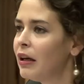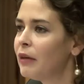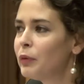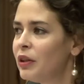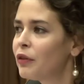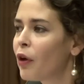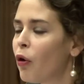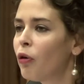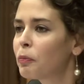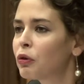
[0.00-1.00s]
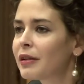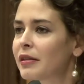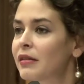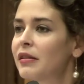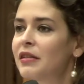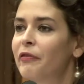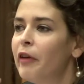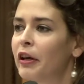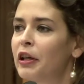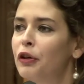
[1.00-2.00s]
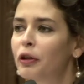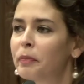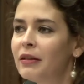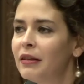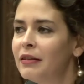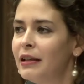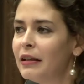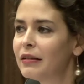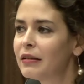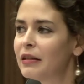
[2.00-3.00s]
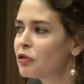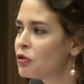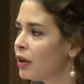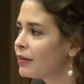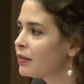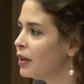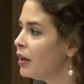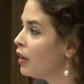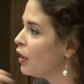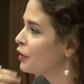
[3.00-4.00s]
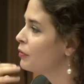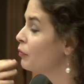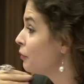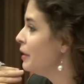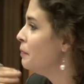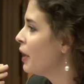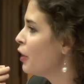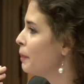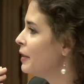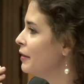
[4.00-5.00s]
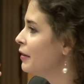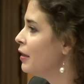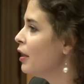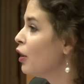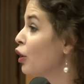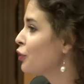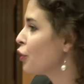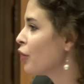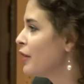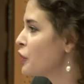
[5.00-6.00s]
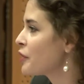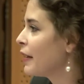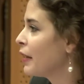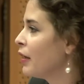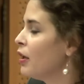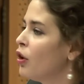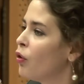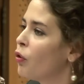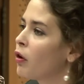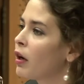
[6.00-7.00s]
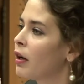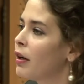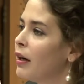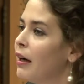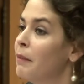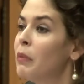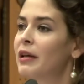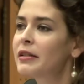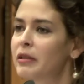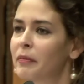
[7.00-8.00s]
you know, the whole process is very European indeed. It's not, in my opinion, a Turkish thing or a Muslim